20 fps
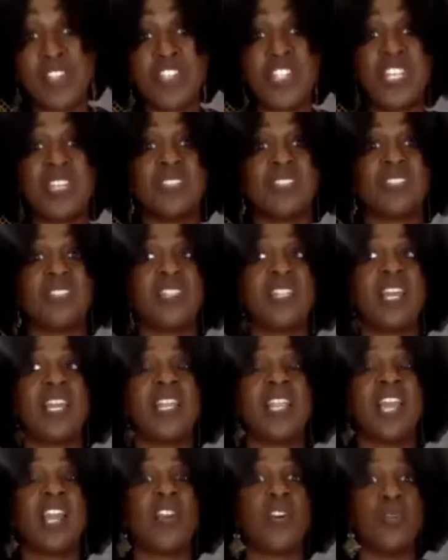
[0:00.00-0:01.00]
the cheeses that I
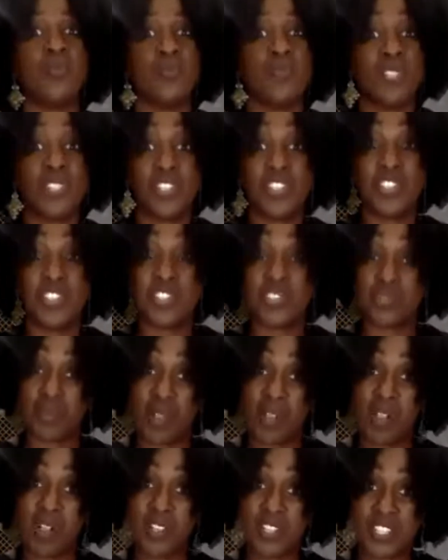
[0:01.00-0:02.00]
like are really
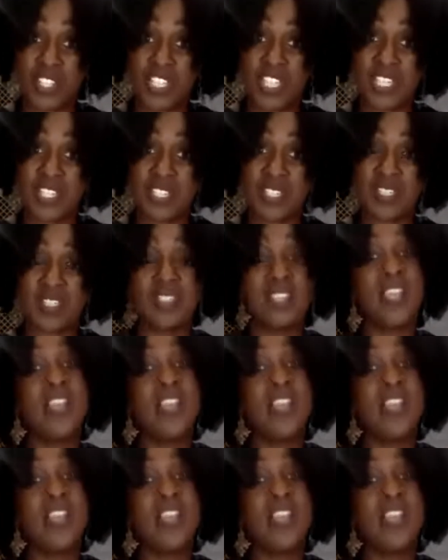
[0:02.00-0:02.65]
strong cheeses.